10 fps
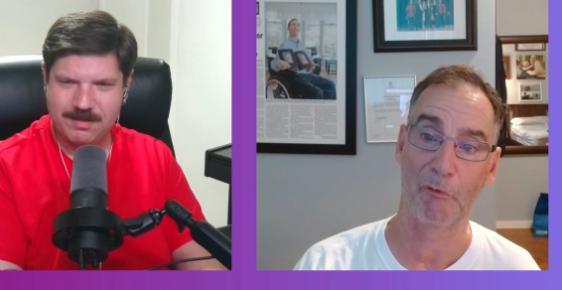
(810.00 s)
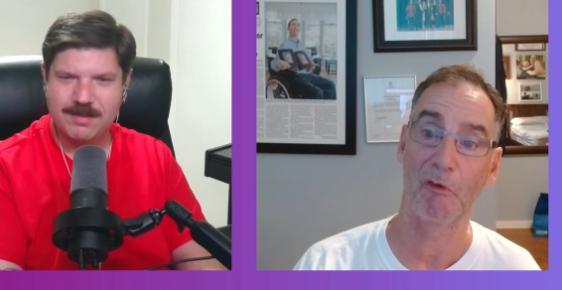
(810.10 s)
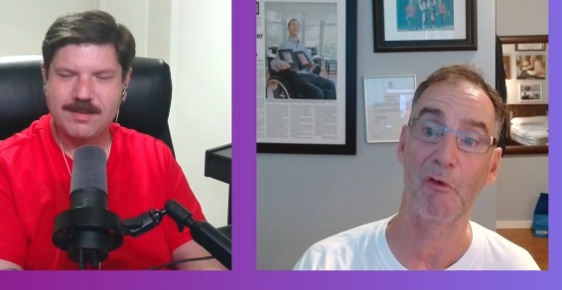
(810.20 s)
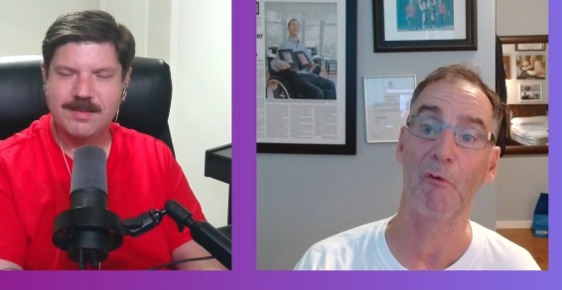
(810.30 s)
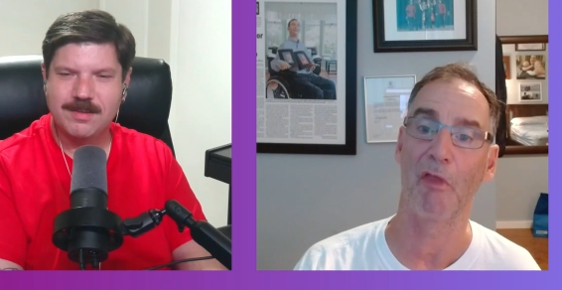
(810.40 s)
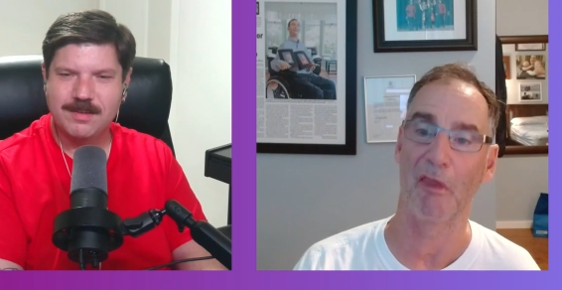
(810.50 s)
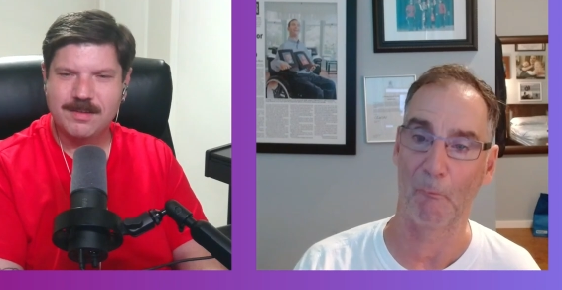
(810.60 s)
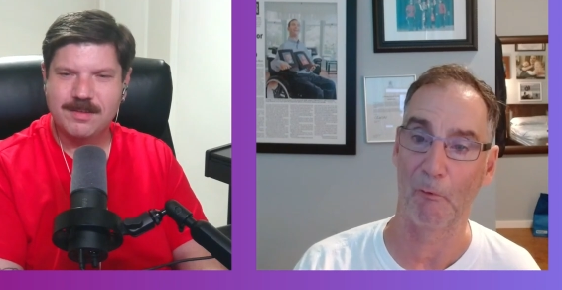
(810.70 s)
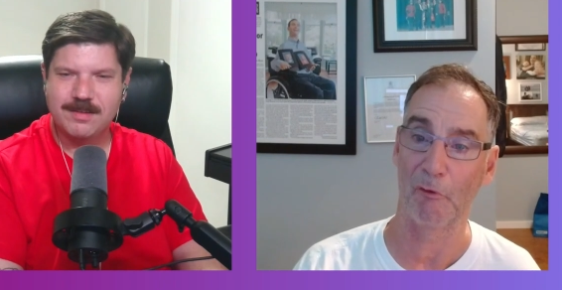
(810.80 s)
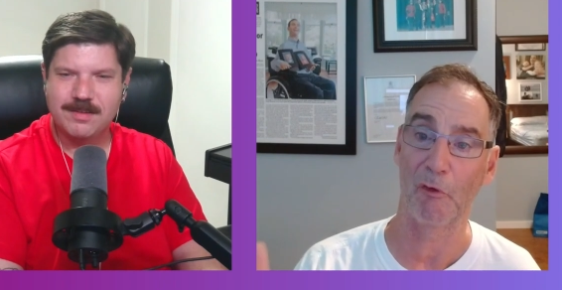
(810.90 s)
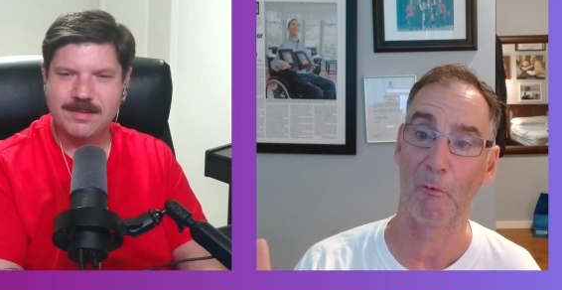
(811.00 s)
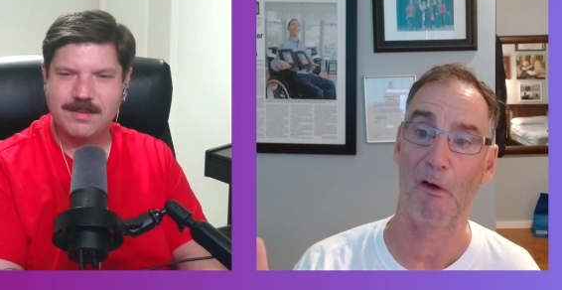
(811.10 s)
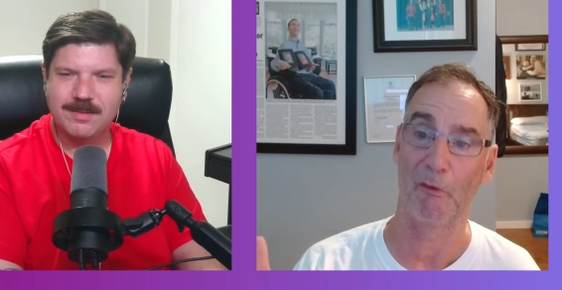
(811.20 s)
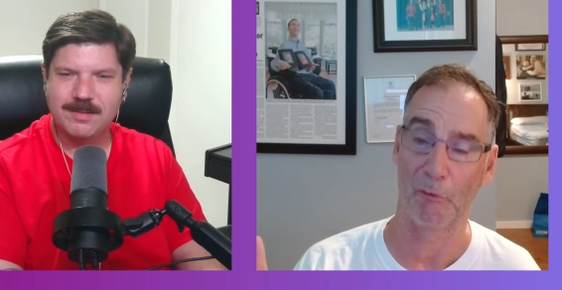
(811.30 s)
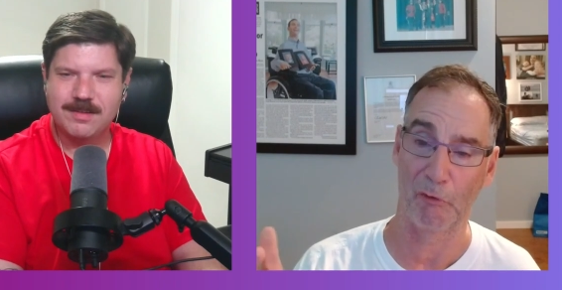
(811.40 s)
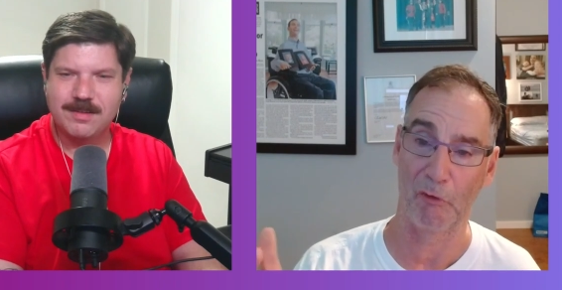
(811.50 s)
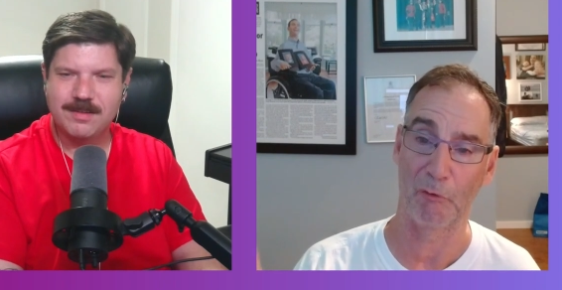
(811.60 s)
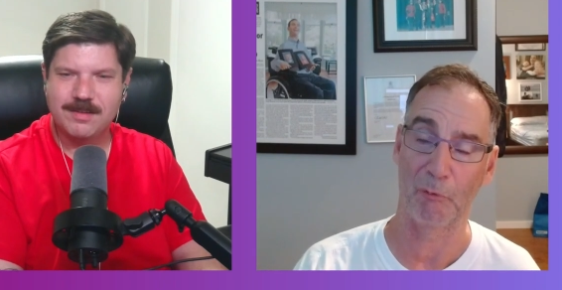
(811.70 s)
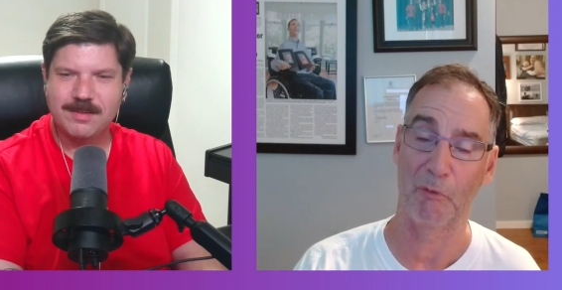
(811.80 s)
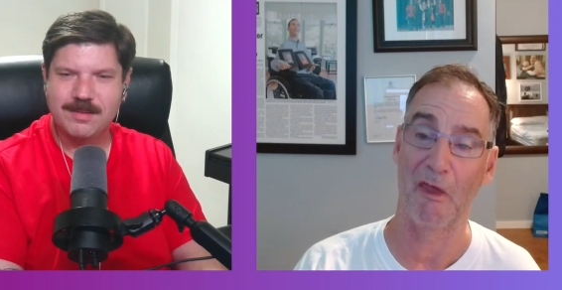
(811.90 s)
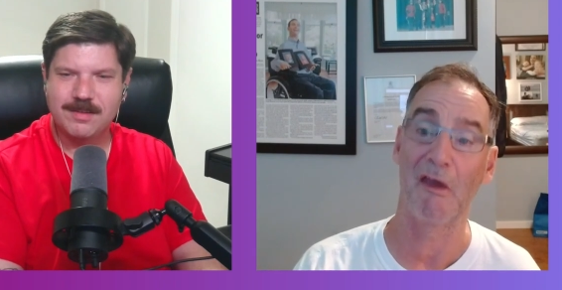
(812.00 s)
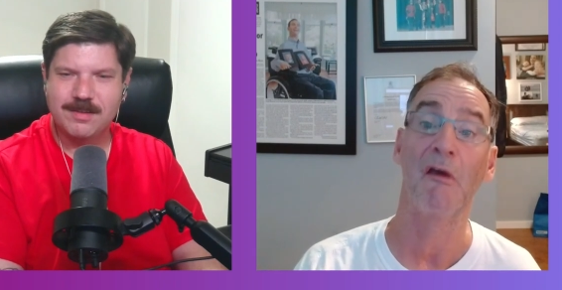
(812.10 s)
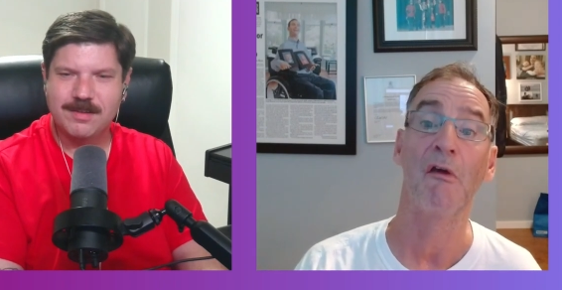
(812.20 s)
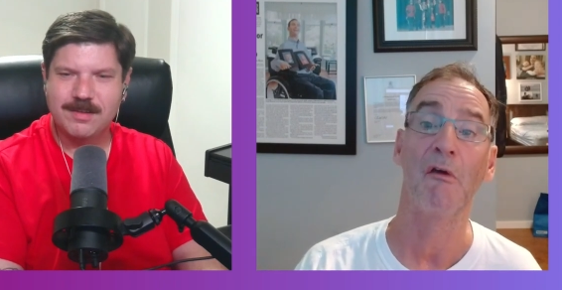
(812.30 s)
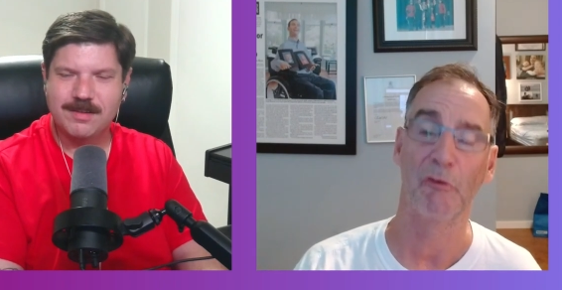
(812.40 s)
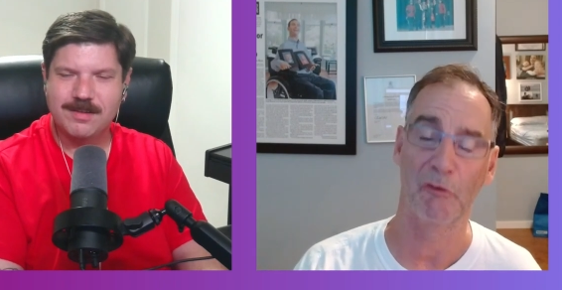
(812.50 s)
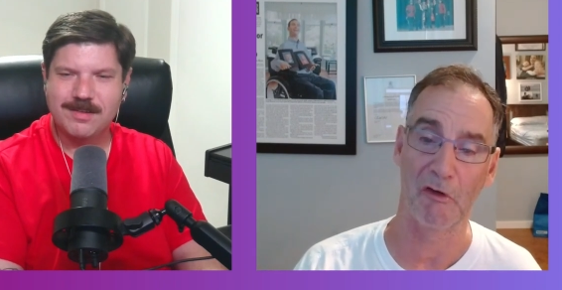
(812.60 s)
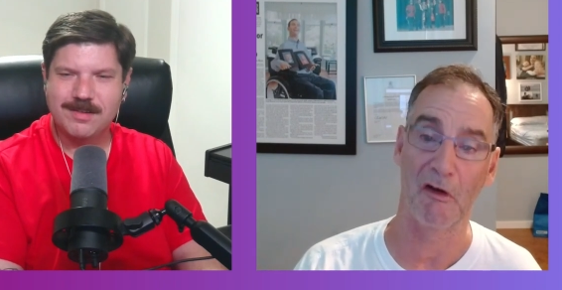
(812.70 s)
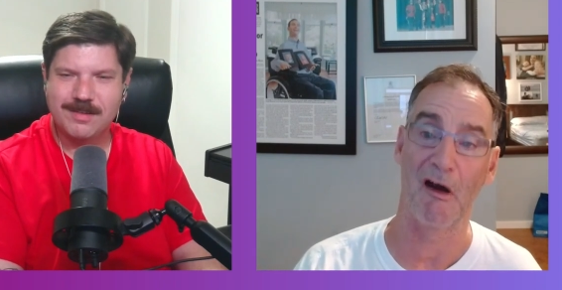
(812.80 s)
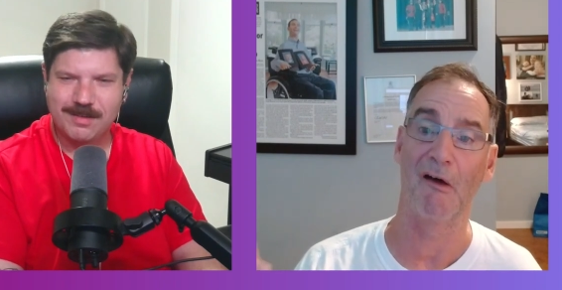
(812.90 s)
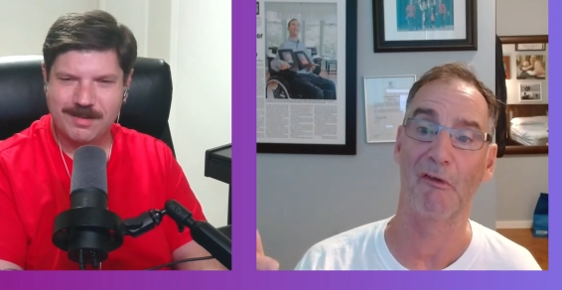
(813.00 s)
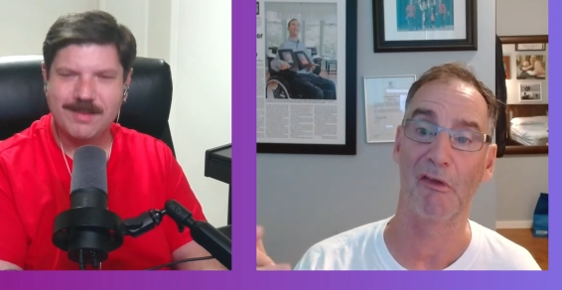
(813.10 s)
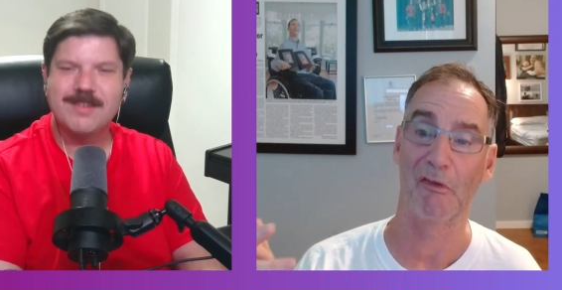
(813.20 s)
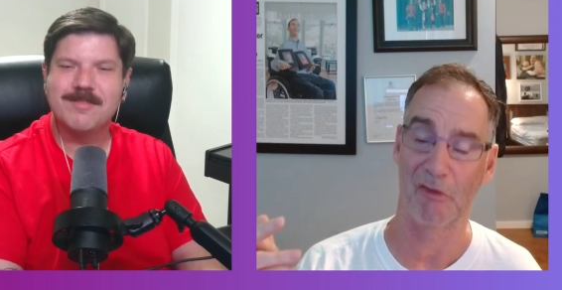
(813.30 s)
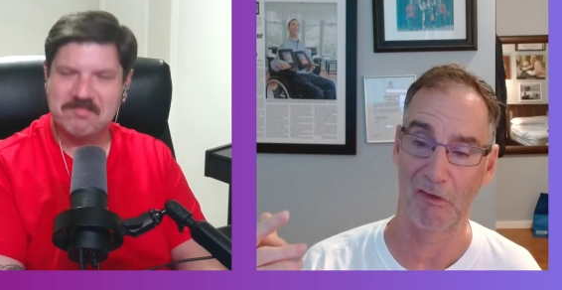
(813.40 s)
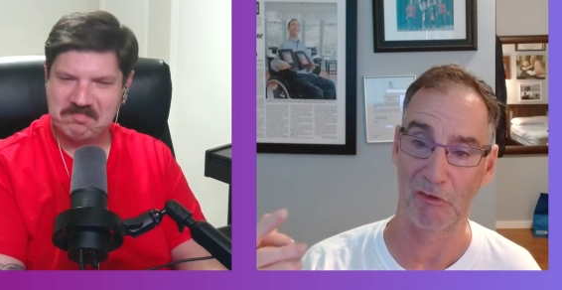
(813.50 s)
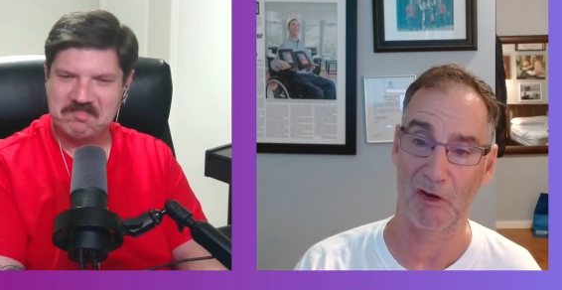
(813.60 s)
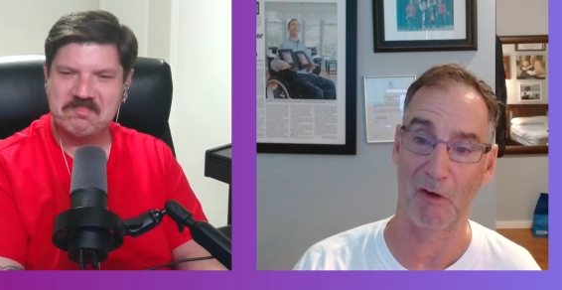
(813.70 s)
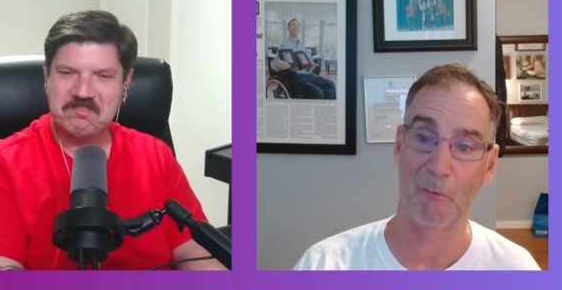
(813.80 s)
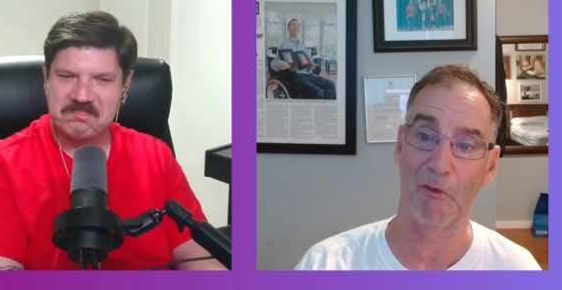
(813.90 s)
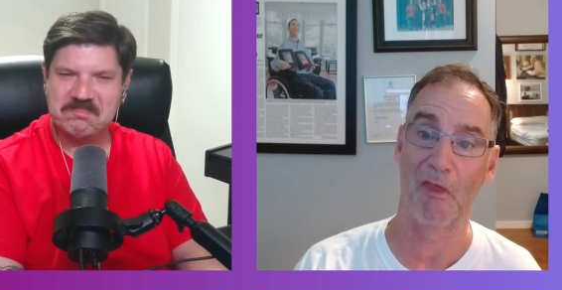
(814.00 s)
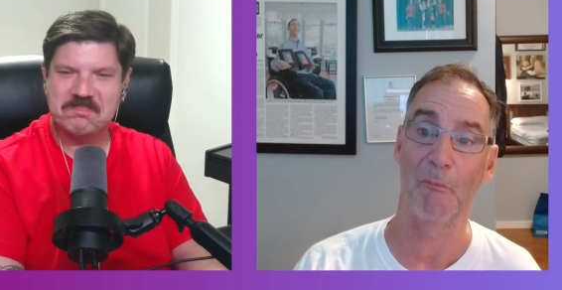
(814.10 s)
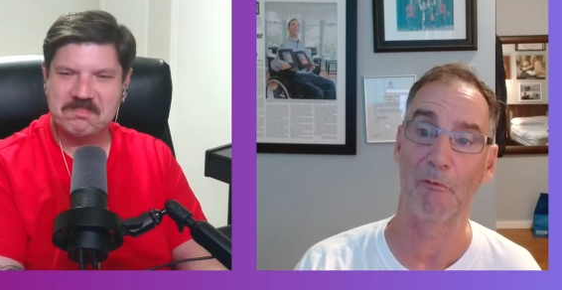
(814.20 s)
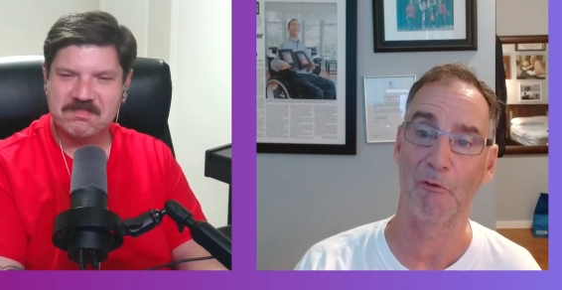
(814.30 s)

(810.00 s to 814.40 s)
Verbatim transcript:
Speaker 1: to you, like what you want to display to your audience and share with them.